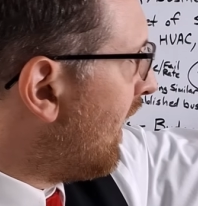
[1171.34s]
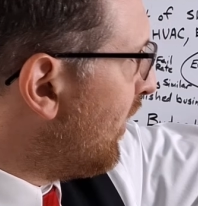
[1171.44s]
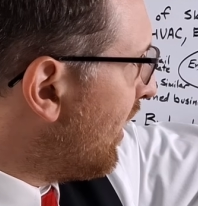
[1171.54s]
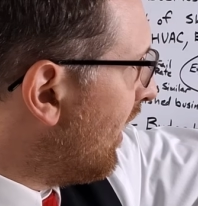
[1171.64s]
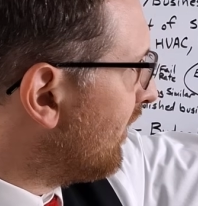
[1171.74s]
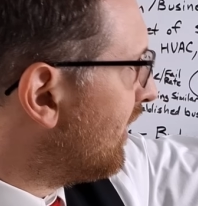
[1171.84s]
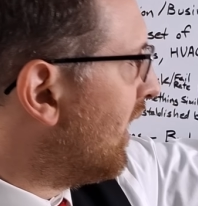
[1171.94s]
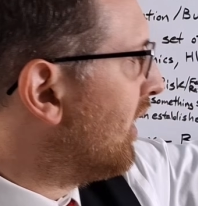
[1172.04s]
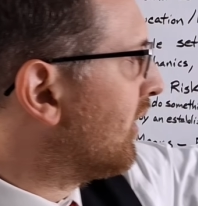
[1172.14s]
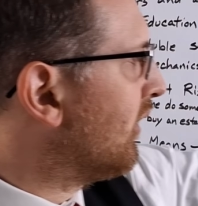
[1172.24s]

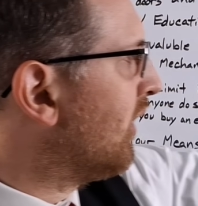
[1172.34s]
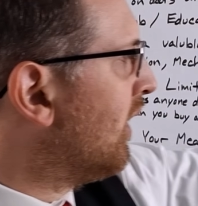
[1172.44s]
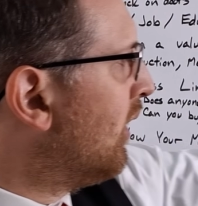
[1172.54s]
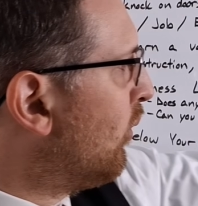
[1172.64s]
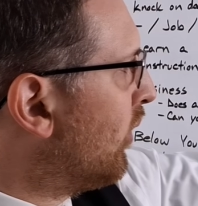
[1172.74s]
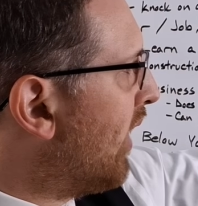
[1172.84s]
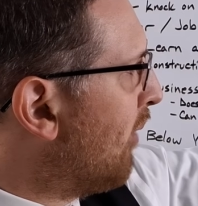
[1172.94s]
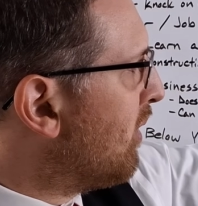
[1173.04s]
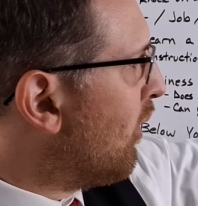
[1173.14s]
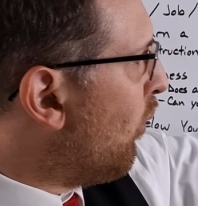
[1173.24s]
$10,000, would
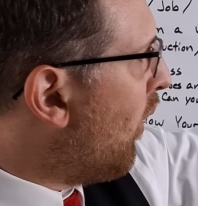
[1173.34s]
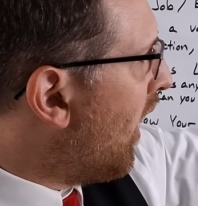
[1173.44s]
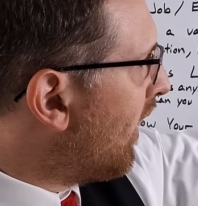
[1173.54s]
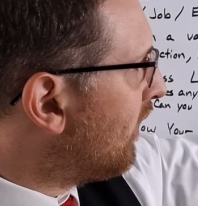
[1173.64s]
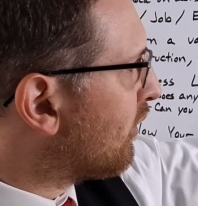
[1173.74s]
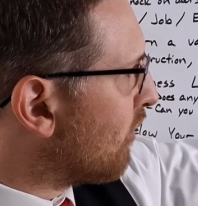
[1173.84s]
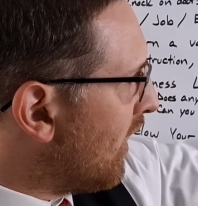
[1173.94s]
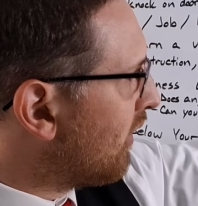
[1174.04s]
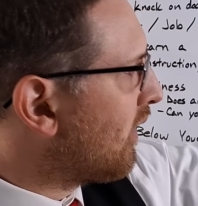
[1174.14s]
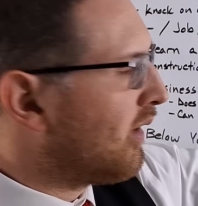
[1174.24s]
that be a wise
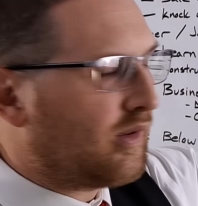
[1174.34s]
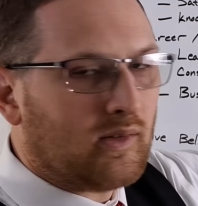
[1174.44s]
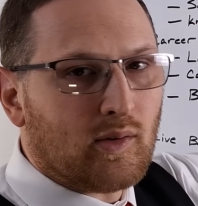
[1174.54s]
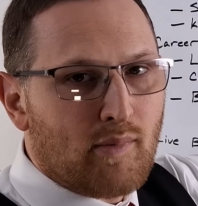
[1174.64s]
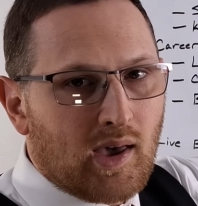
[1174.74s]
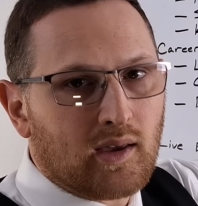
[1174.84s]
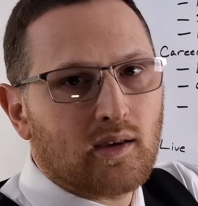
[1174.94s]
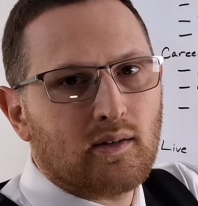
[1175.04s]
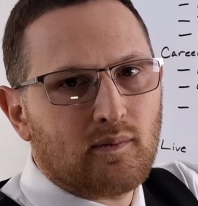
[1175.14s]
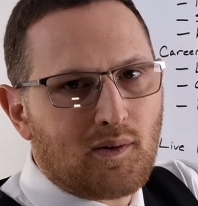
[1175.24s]
risk to make
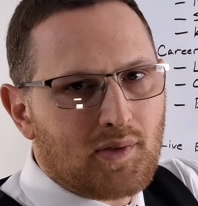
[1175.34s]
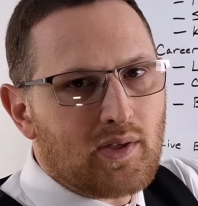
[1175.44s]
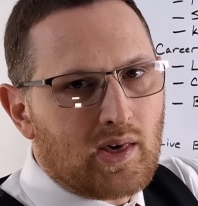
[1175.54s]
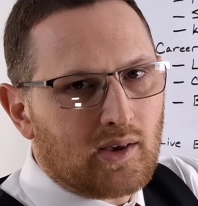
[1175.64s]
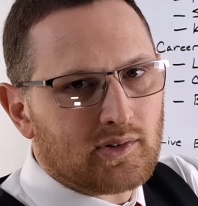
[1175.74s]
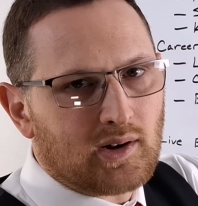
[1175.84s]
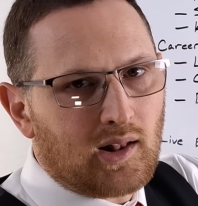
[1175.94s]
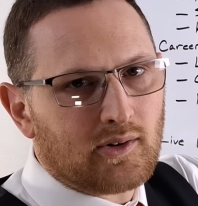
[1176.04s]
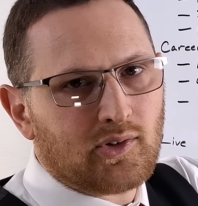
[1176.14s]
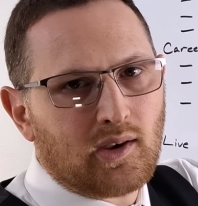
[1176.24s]

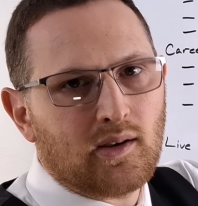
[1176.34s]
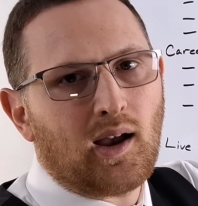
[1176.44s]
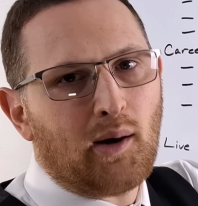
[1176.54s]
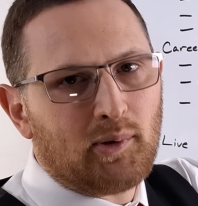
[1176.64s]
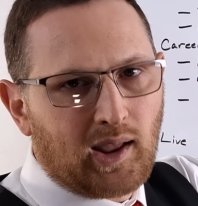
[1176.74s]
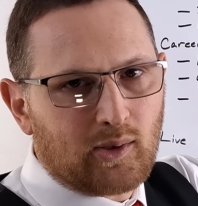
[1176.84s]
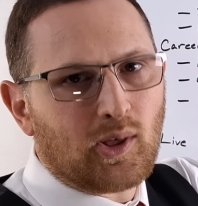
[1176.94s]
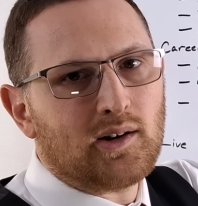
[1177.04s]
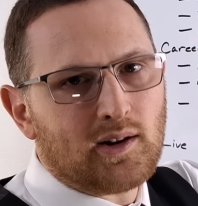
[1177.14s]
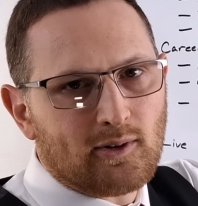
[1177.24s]
$50,000? I would take
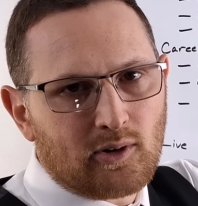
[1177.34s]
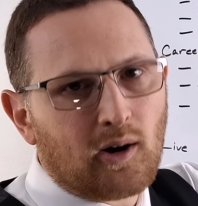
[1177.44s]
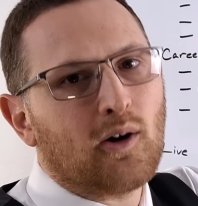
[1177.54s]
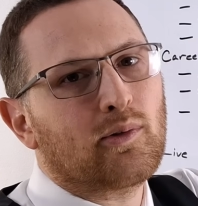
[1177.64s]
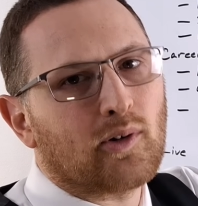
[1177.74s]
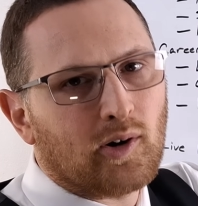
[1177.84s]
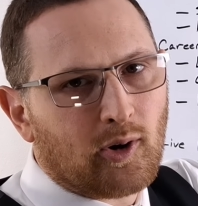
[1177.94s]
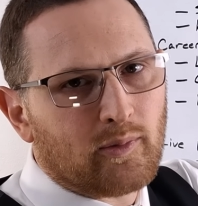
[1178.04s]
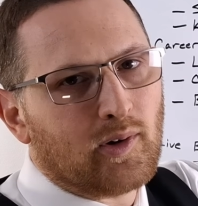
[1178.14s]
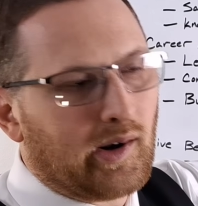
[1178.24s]
that deal over and
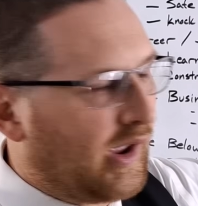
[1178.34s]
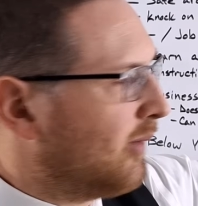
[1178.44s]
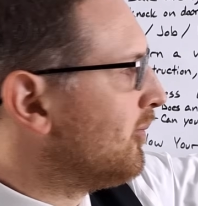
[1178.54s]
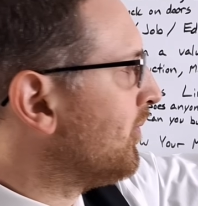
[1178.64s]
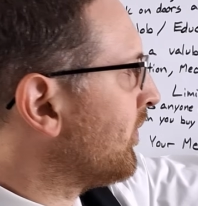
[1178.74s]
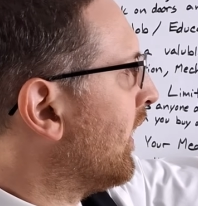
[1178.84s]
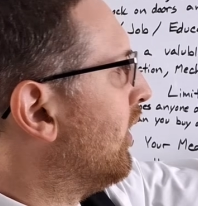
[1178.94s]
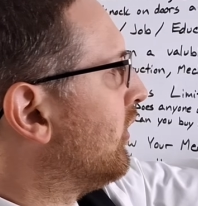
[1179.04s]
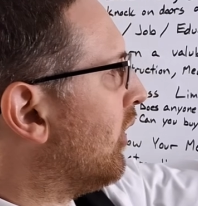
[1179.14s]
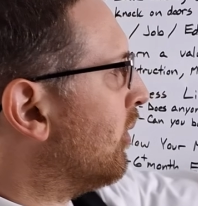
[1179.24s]
over again.
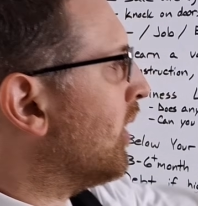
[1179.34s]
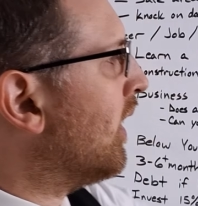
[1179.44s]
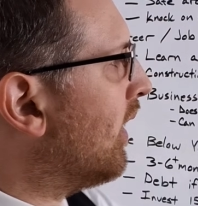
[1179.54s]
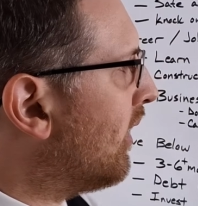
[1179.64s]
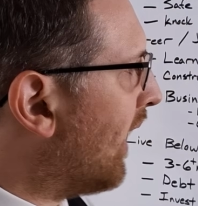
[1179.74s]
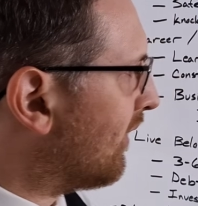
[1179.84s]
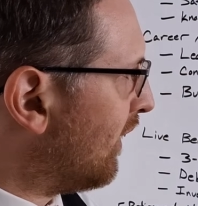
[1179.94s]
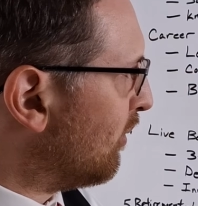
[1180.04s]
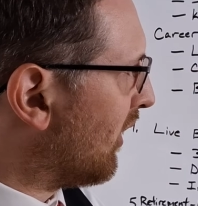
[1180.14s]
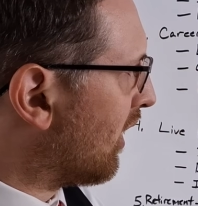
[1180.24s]
So that
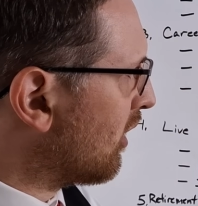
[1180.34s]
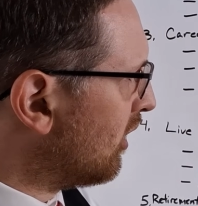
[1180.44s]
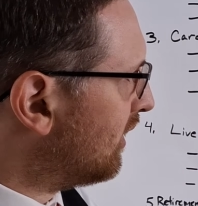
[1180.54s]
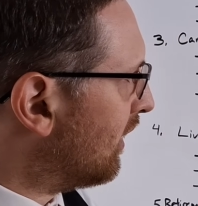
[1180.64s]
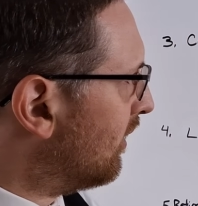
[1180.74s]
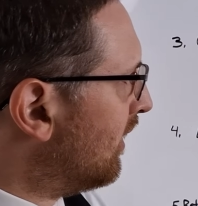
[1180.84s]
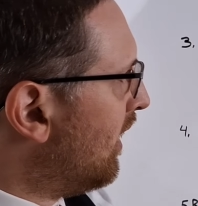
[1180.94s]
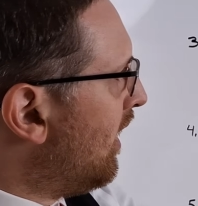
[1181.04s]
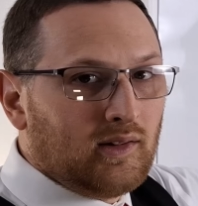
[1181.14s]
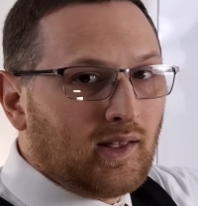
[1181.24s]
seems like a good deal.
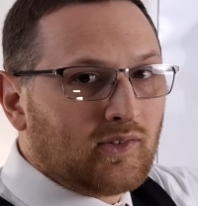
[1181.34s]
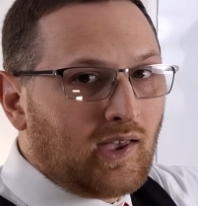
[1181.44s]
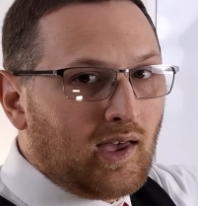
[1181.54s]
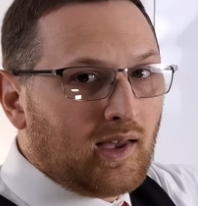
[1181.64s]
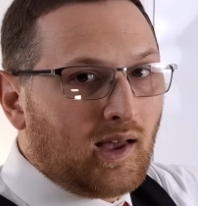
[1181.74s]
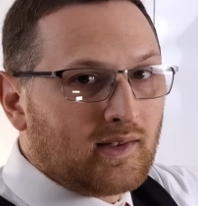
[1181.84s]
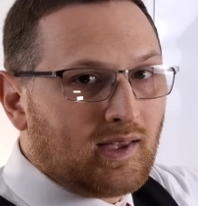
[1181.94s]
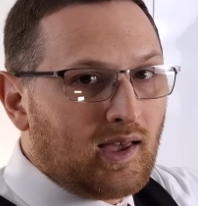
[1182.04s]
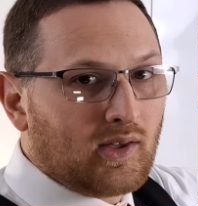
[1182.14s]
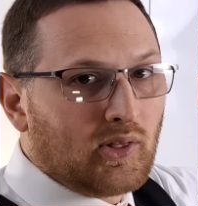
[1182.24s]
Let's say I
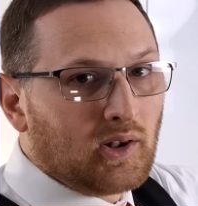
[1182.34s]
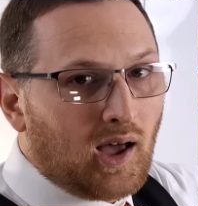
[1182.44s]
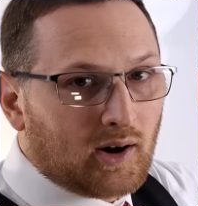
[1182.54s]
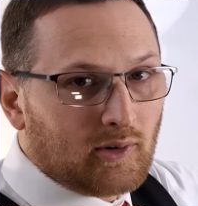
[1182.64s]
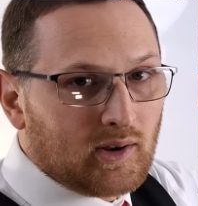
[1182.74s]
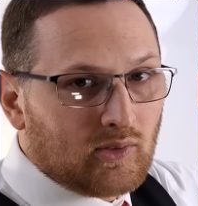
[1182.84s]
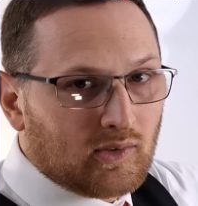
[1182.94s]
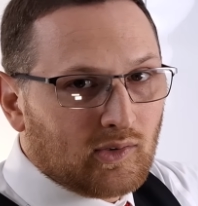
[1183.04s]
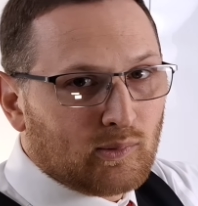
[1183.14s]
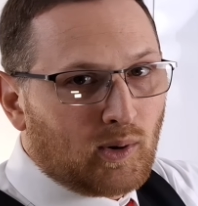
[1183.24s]
take the lottery, and
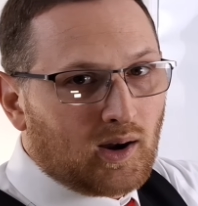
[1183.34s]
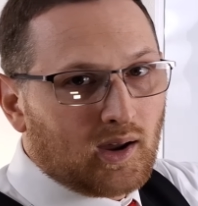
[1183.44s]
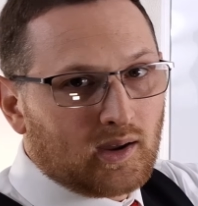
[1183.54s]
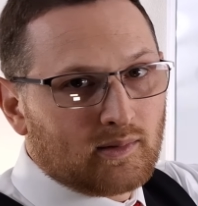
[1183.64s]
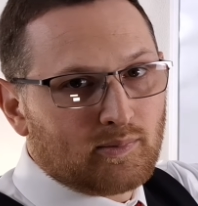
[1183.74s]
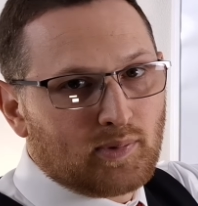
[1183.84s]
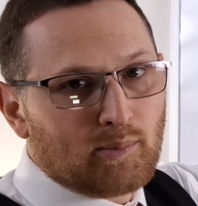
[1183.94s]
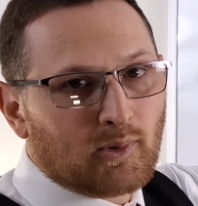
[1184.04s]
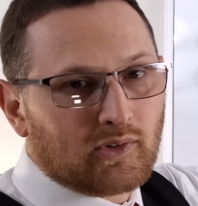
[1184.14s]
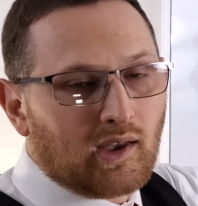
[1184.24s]
this is why
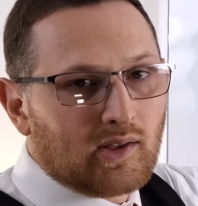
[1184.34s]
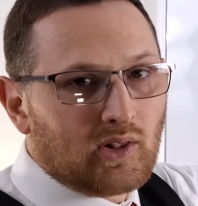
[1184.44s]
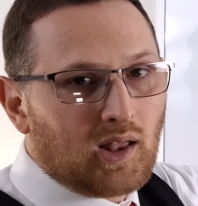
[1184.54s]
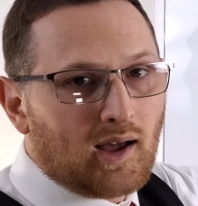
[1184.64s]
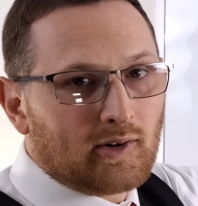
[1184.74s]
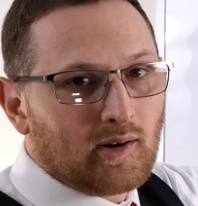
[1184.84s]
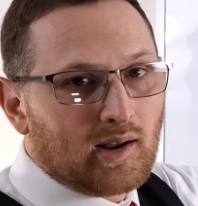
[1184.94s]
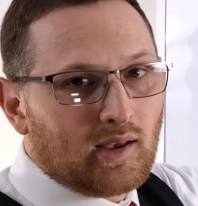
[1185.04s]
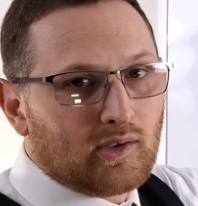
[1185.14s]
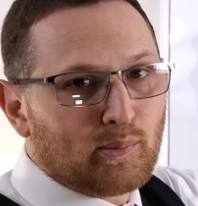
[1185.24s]
people say the
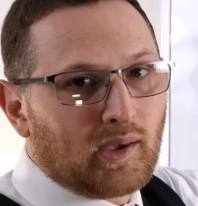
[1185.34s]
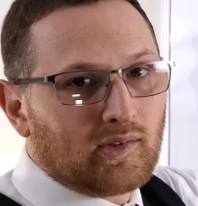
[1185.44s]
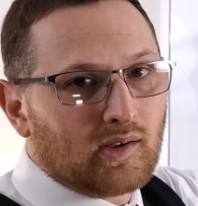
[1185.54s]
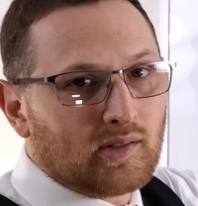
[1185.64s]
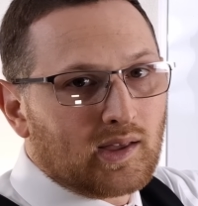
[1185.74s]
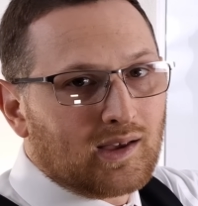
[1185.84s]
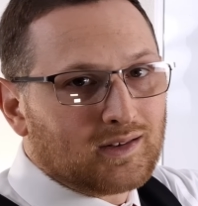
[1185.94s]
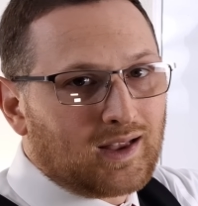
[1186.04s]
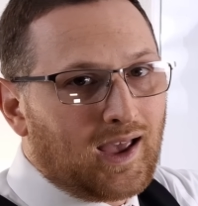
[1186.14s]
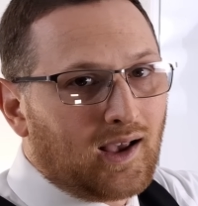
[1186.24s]
lottery is basically
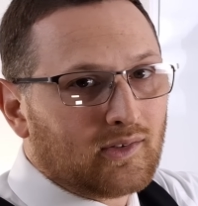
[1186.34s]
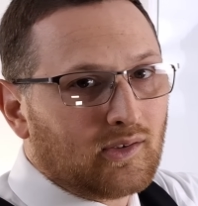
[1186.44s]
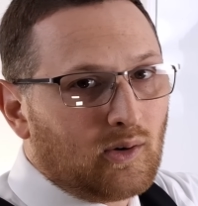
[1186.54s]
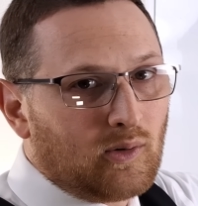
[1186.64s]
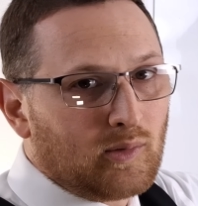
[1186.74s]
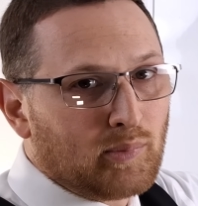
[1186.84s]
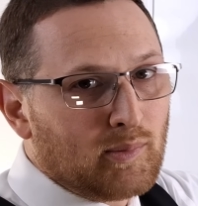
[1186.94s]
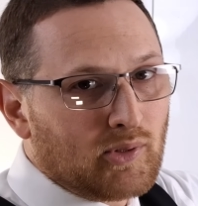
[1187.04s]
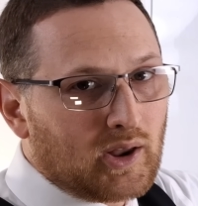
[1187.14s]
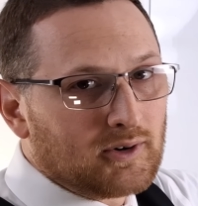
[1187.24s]
a tax on
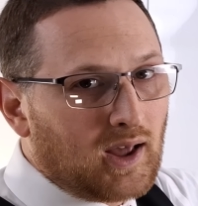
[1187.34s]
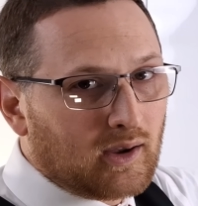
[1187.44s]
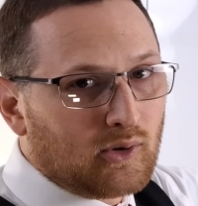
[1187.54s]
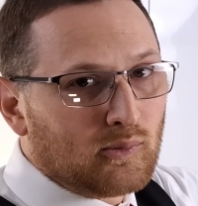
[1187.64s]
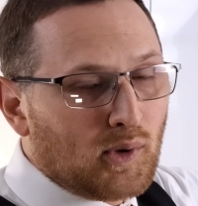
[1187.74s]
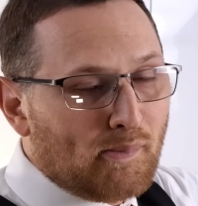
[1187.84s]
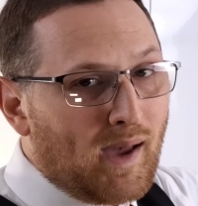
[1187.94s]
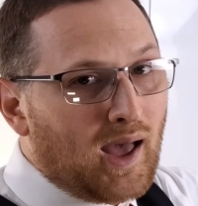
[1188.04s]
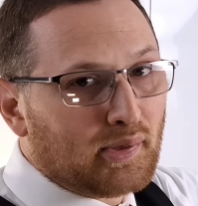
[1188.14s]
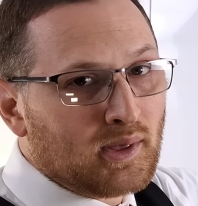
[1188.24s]
people that are not good with
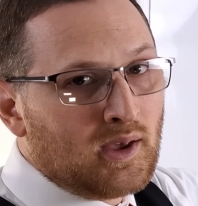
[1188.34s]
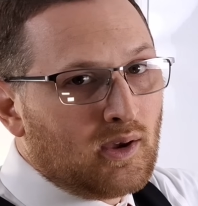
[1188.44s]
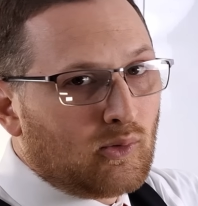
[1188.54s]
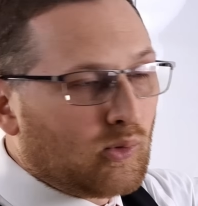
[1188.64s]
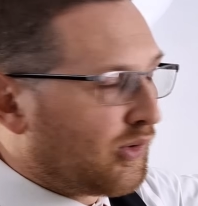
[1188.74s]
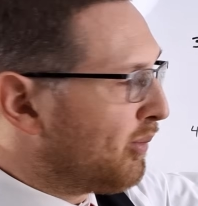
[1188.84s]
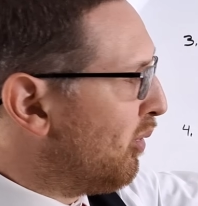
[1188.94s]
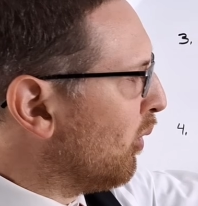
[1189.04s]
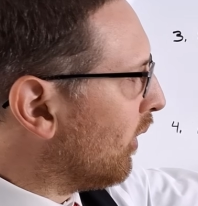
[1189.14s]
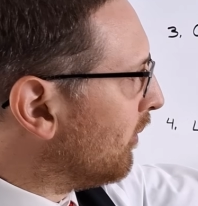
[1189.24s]
math or the
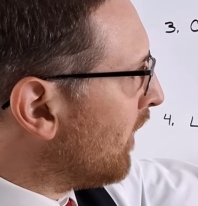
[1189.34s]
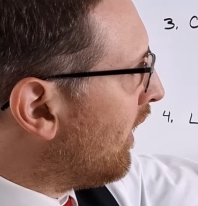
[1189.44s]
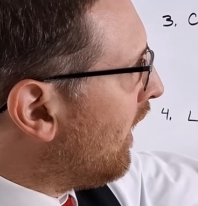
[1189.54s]
poor.